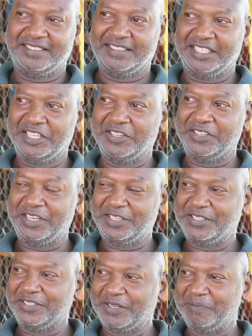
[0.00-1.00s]
You know,
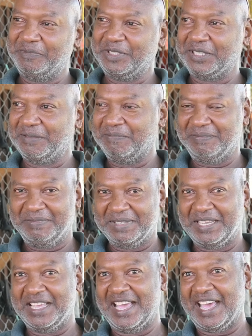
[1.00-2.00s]
there's some
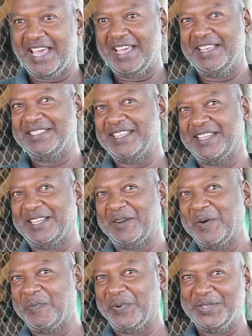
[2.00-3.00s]
it's not a
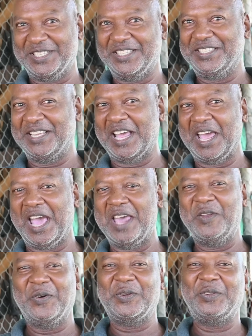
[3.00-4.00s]
opposition. I
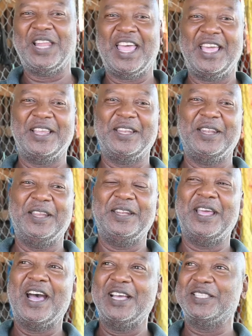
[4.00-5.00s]
don't like
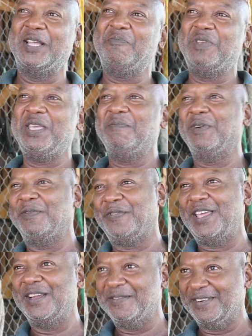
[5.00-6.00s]
the horse that people
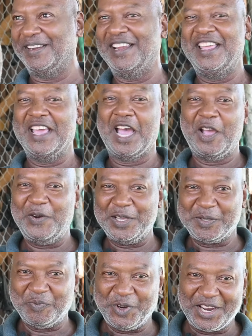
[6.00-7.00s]
favor. I
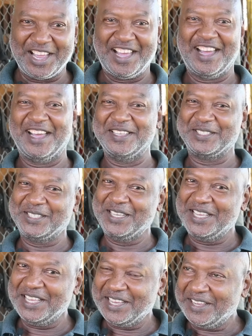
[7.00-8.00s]
always bring a horse,
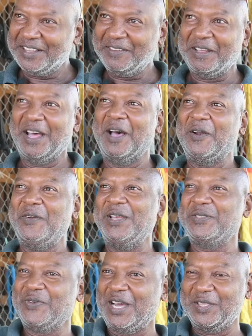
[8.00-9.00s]
I
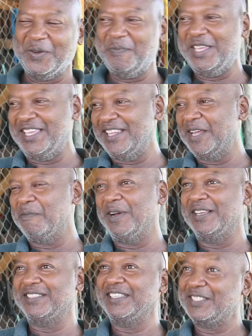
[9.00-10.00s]
always want to beat them
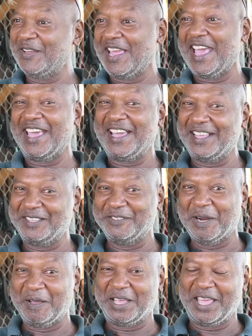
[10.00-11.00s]
horse. That's why
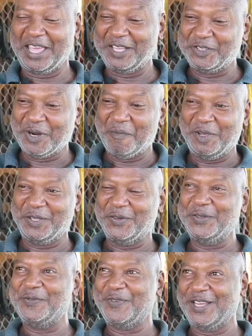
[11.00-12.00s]
I catch Robin
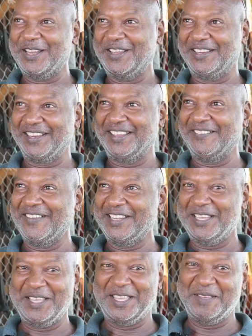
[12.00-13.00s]
Goodfellow when
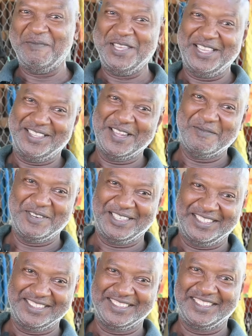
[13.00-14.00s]
he beat them
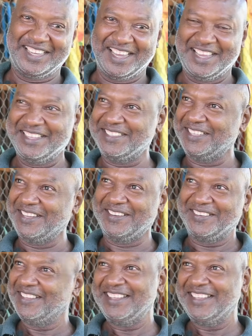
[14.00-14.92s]
horse, because, you know,